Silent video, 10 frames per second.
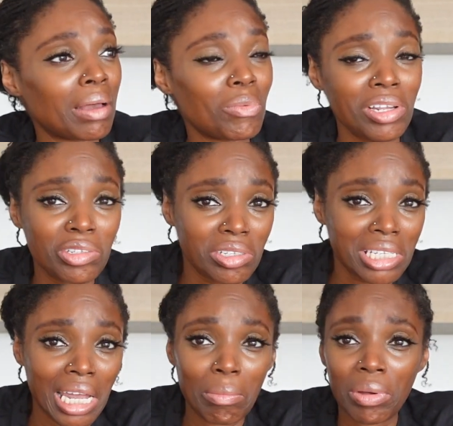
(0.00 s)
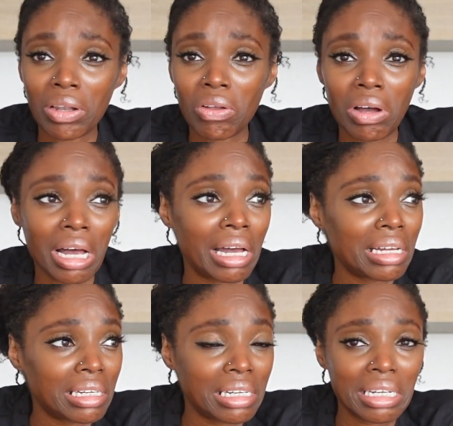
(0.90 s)
We need you to stay a bit longer.
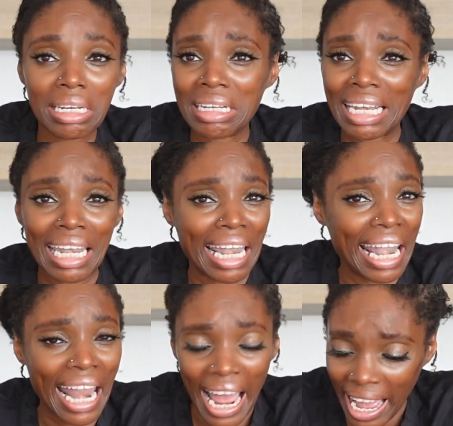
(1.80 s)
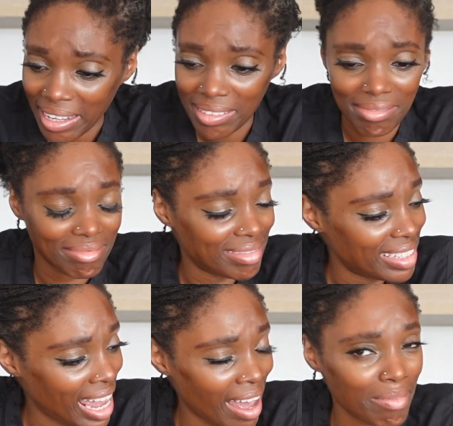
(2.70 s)
Nah.